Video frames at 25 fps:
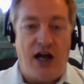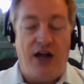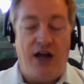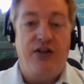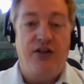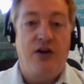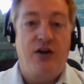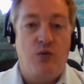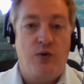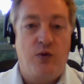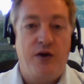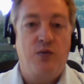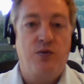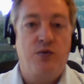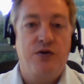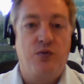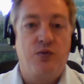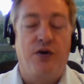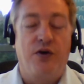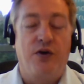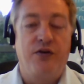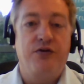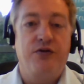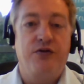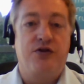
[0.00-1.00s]
and that we would
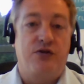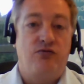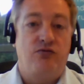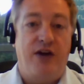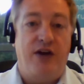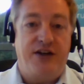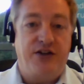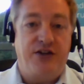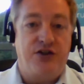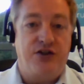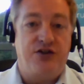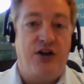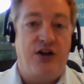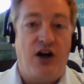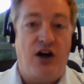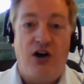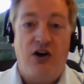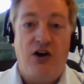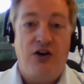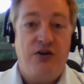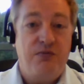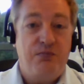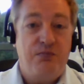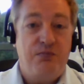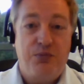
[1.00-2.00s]
want to register
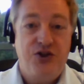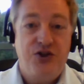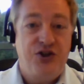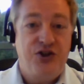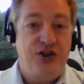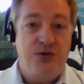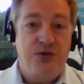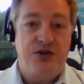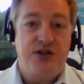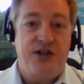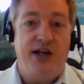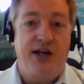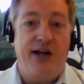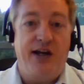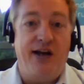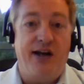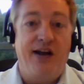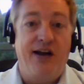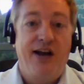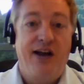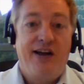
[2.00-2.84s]
aren't produced here.